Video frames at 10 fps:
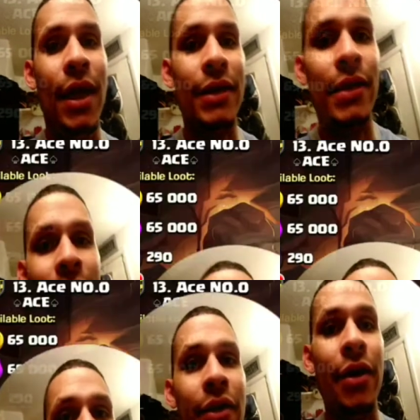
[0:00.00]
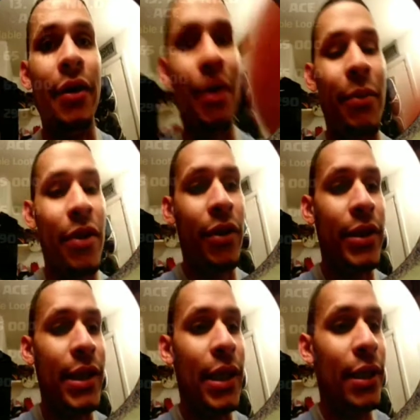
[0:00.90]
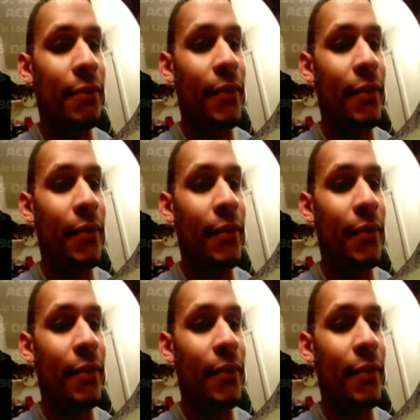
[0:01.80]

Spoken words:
taking out their number 13.